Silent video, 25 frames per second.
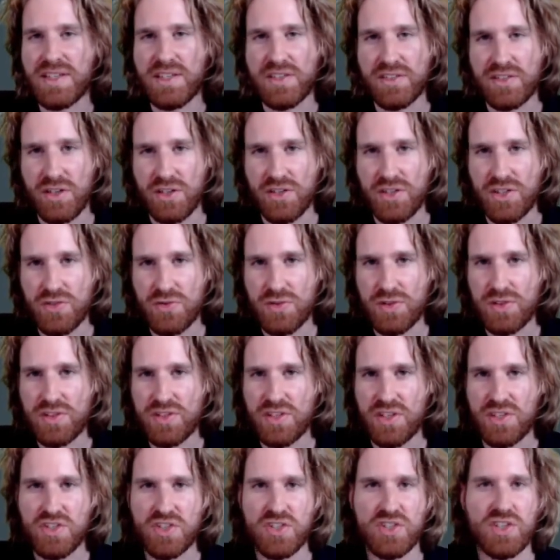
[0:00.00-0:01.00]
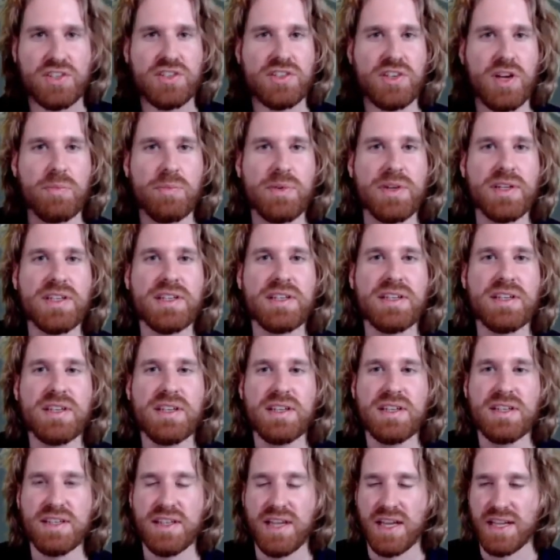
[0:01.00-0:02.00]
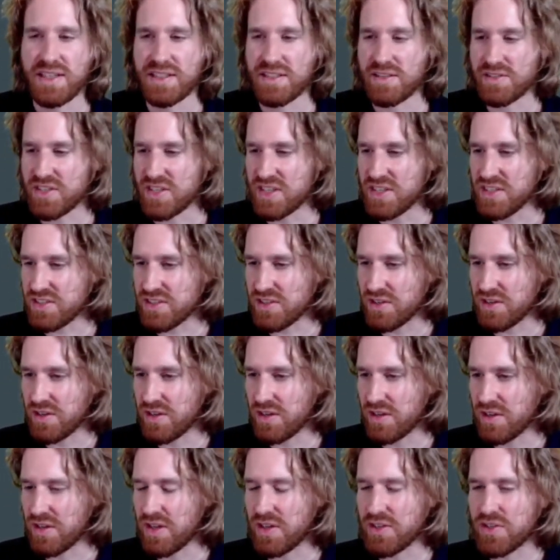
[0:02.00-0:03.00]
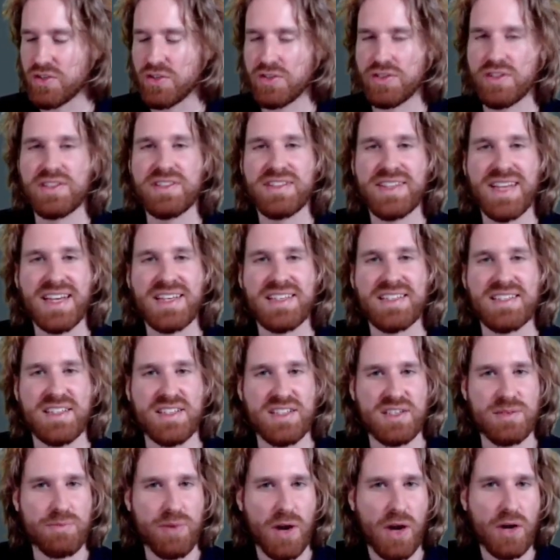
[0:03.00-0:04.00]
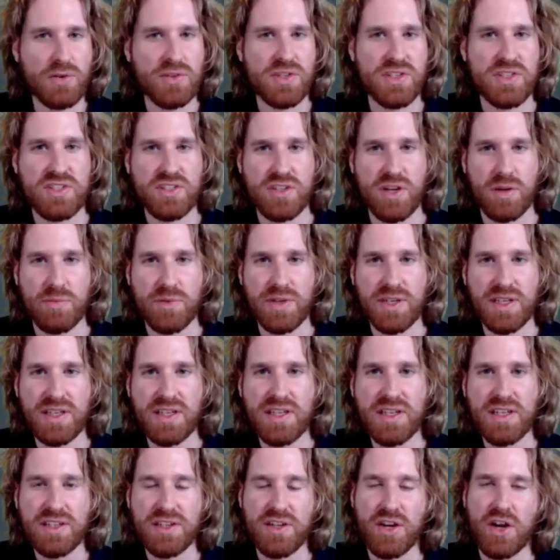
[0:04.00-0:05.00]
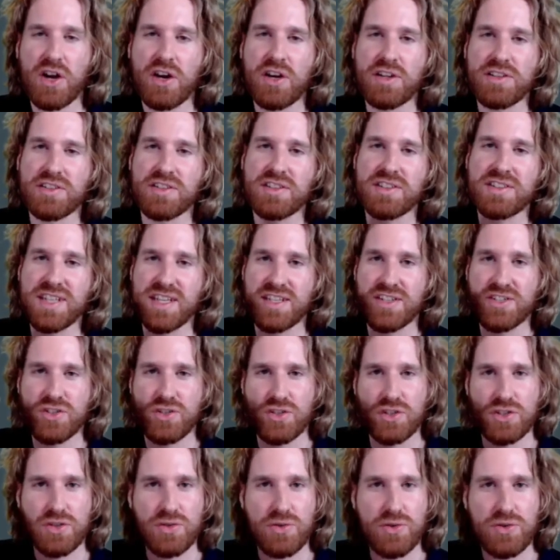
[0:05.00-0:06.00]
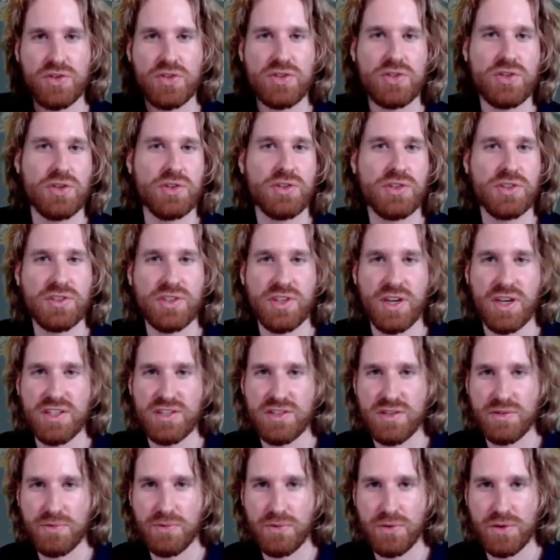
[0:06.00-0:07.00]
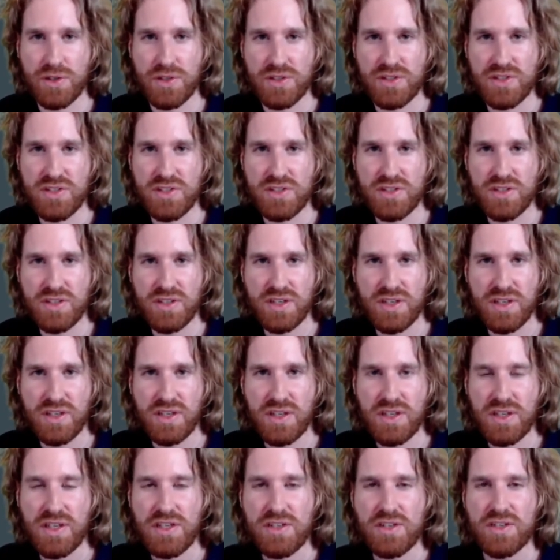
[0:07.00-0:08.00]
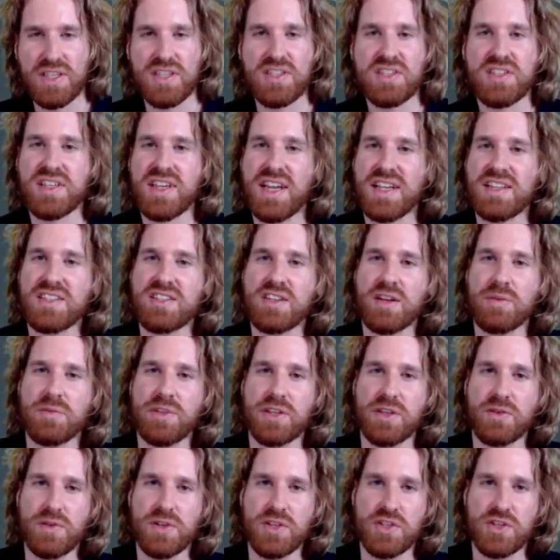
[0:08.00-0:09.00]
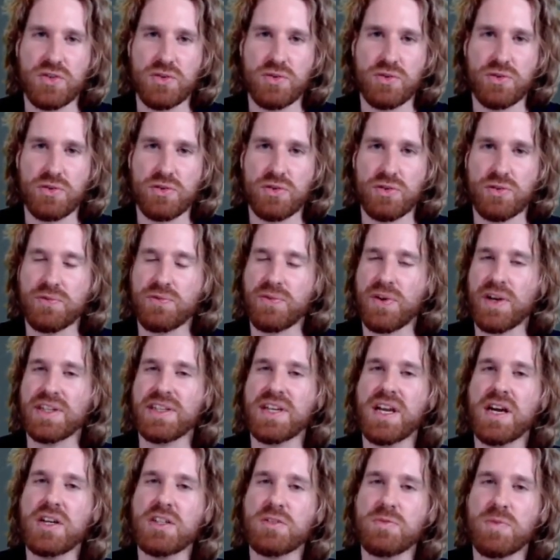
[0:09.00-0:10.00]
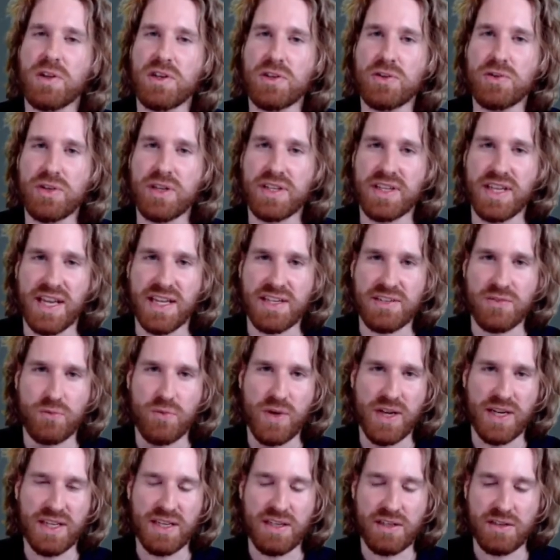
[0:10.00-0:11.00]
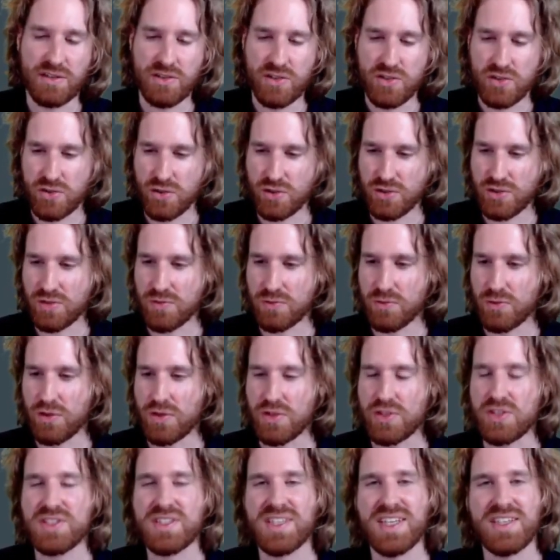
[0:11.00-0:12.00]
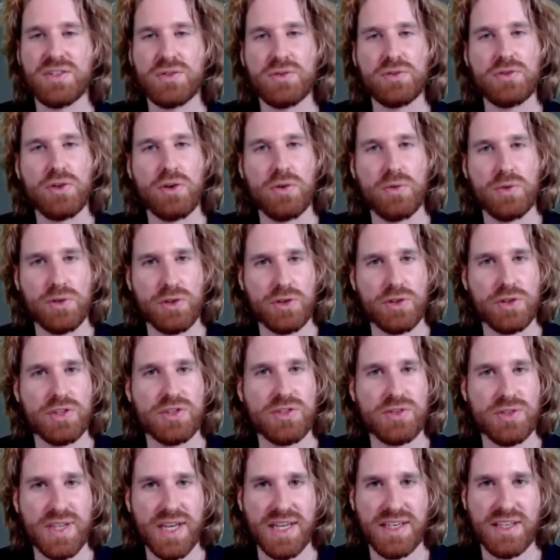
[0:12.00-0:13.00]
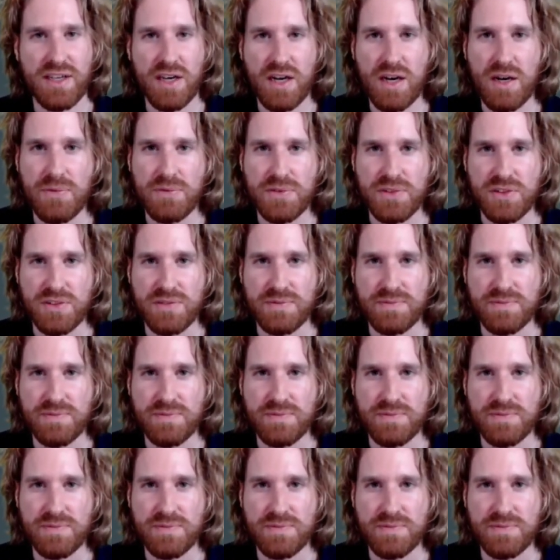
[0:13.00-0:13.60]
construct, such as a topic. And since a certain text is about this topic, the author tends to use certain kinds of words. This is again something which you could find out by looking at whether certain words tend to co-occur together often.